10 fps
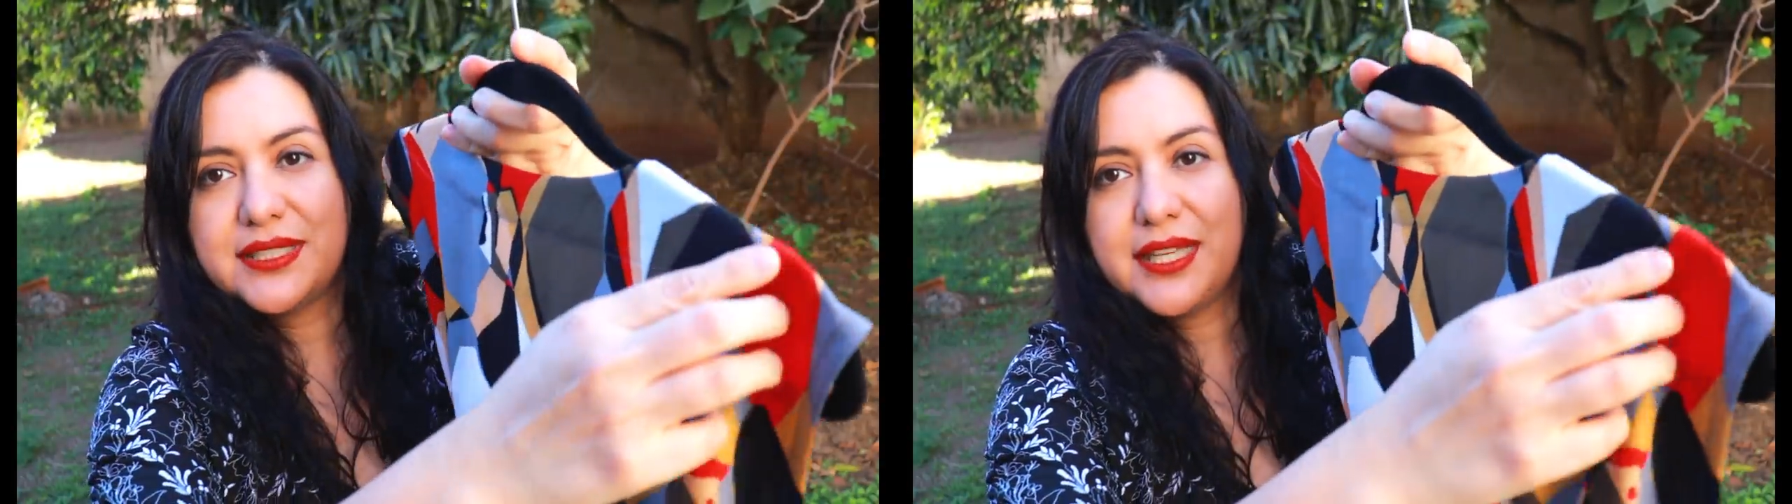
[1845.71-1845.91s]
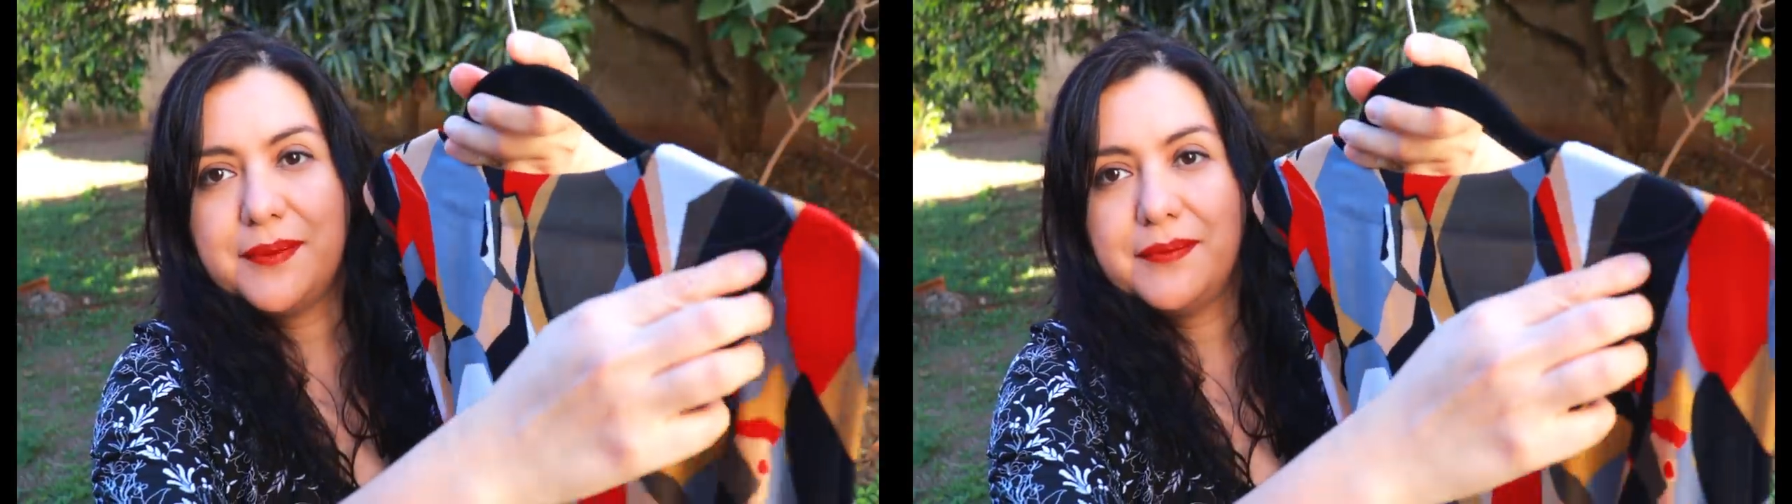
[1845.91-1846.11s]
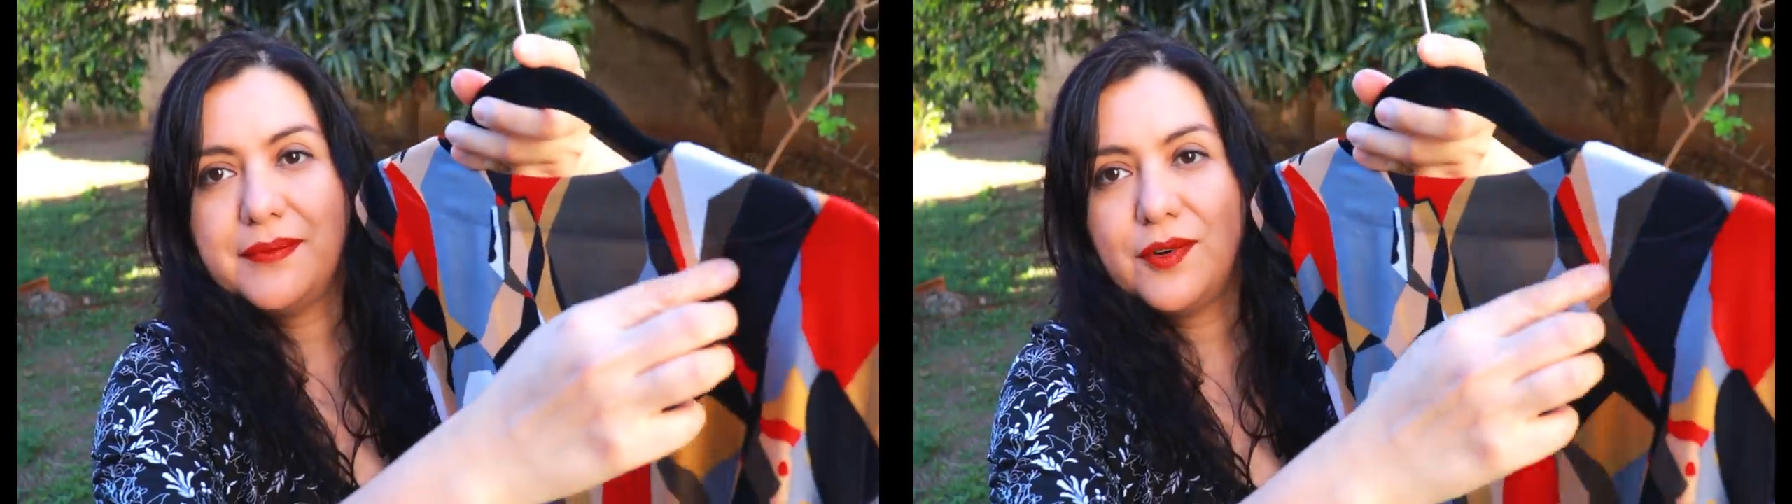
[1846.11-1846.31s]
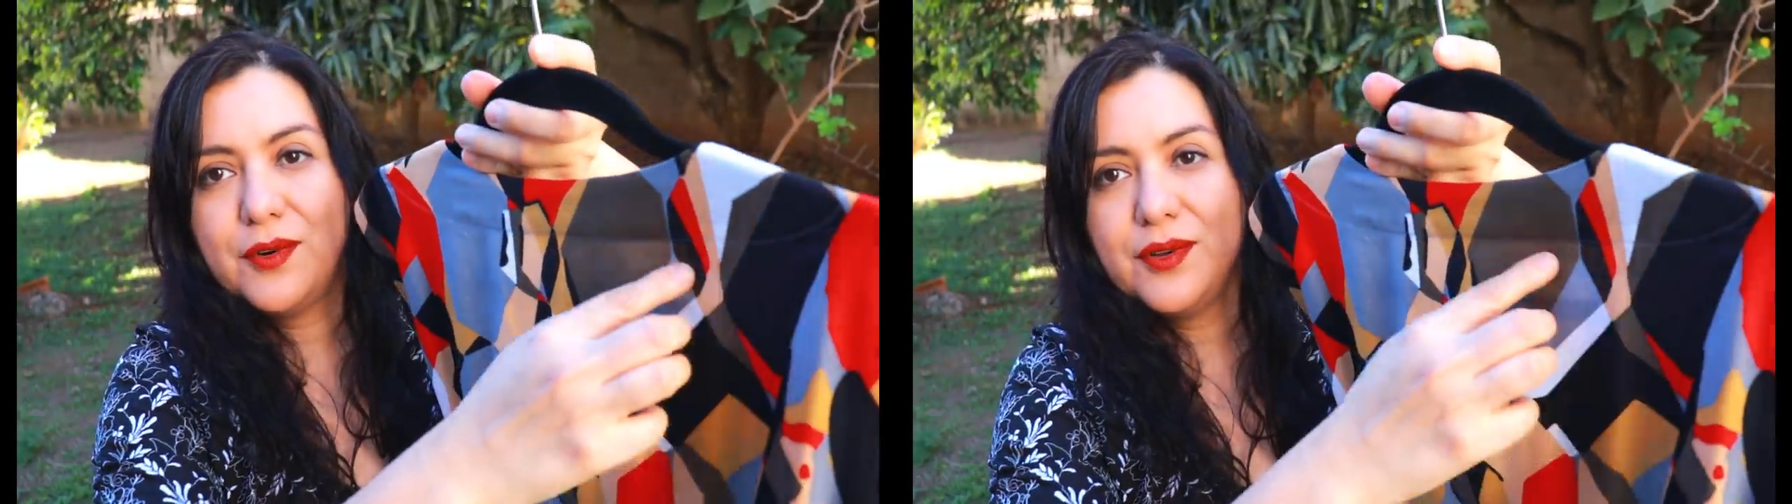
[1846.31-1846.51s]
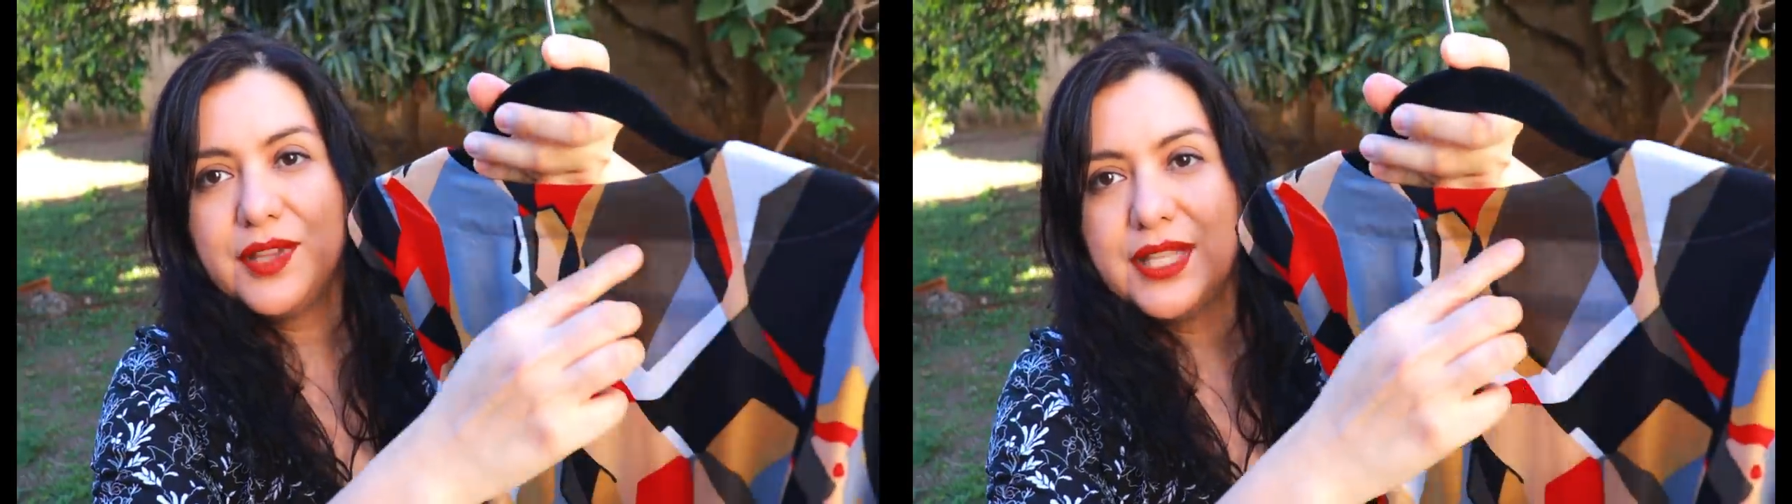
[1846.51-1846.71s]
seam,
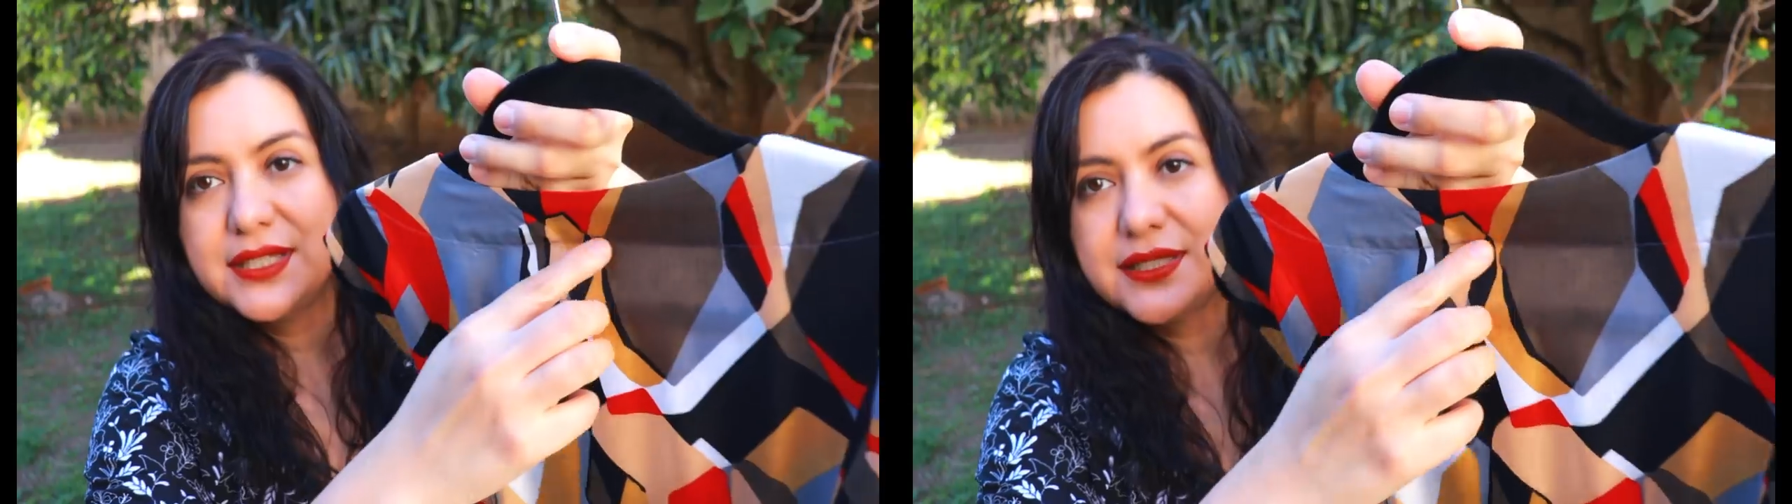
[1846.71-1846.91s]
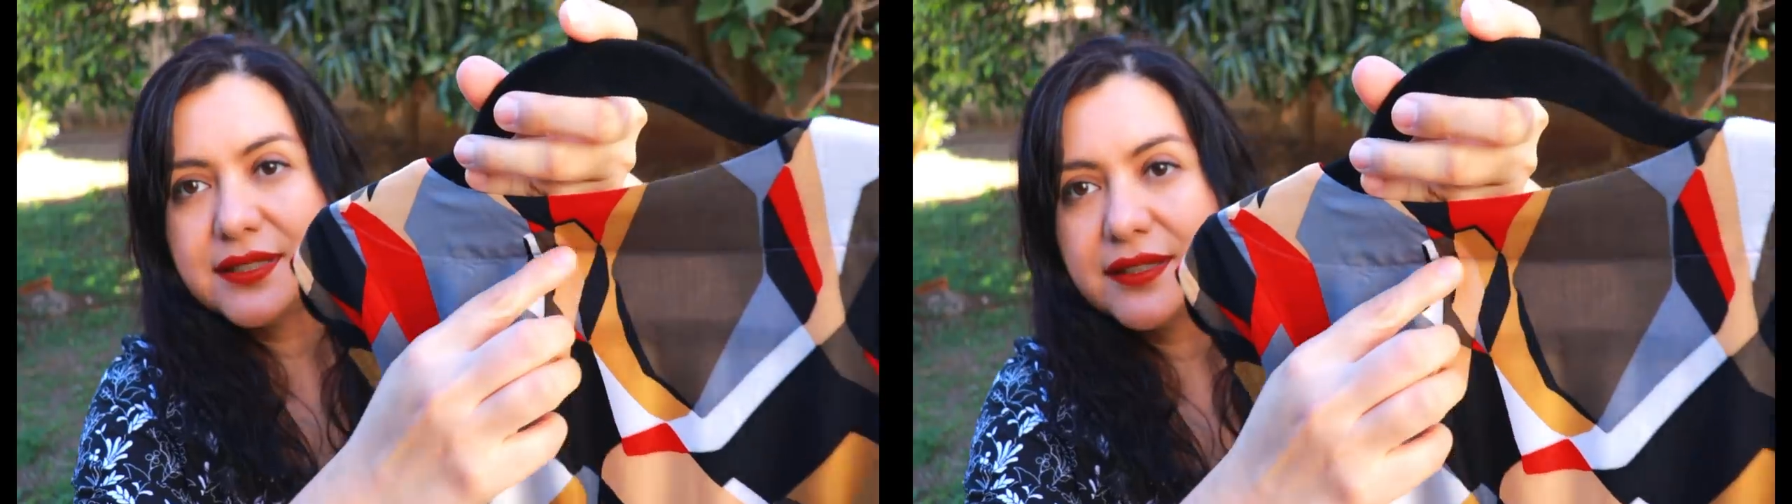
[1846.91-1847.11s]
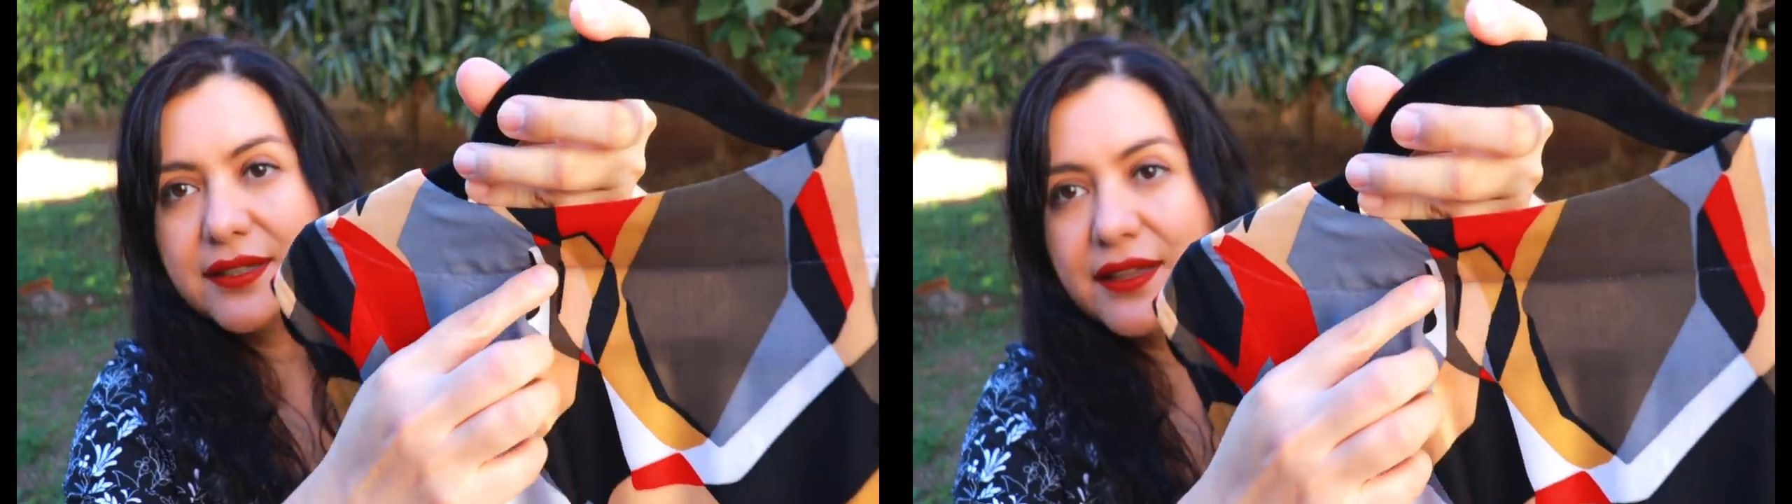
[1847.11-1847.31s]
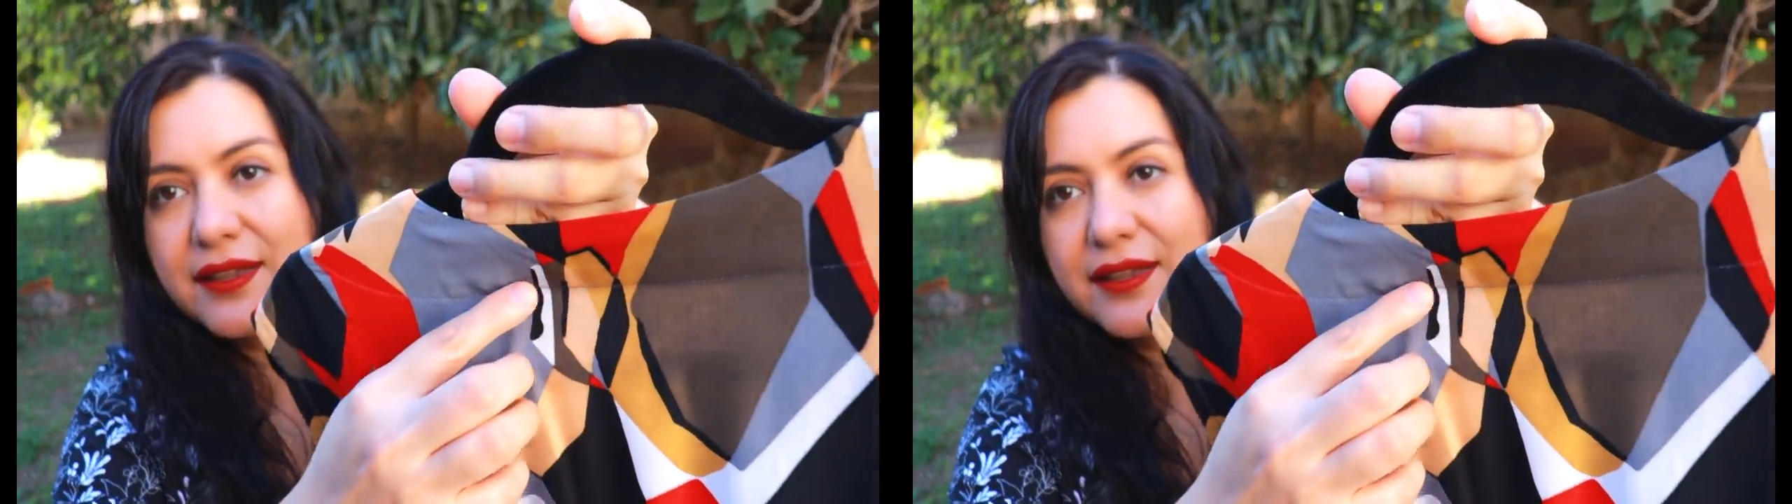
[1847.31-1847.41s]
all this